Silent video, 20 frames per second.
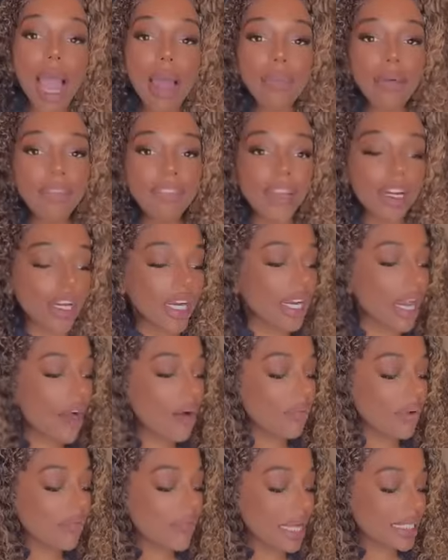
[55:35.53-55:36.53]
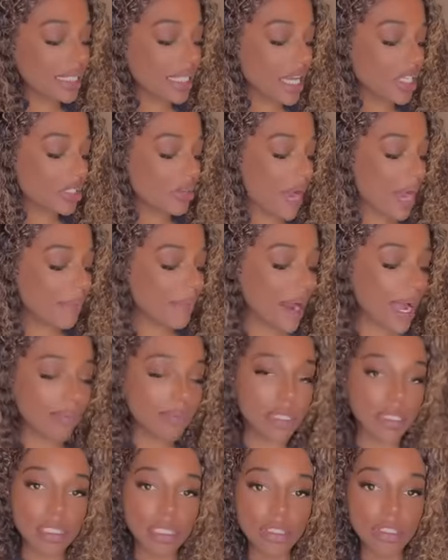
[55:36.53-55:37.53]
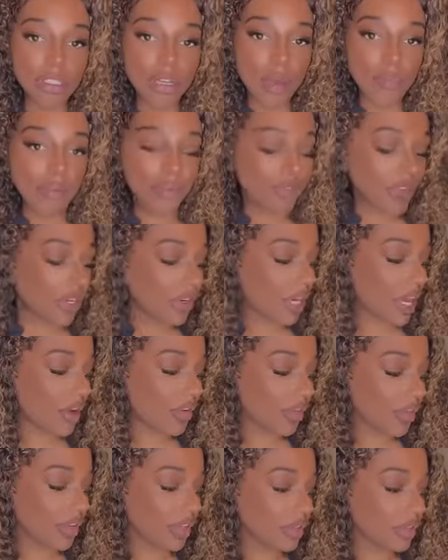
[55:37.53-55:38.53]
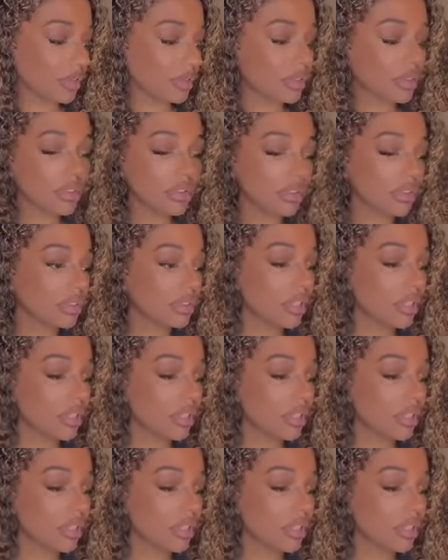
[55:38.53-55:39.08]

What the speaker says: Girl, I'm gonna figure it out with my schedule. I promise. You know I'm gonna figure it out for you.